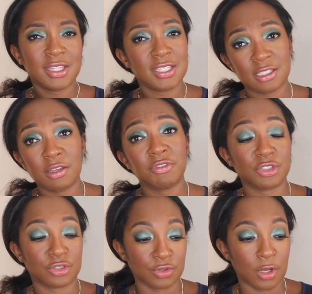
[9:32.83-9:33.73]
This stuff
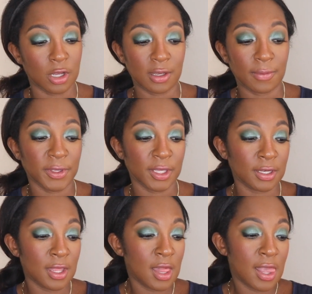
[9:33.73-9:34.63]
is strong,
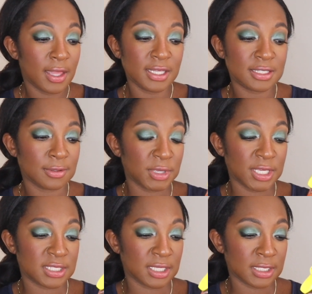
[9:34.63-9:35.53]
but it's amazing.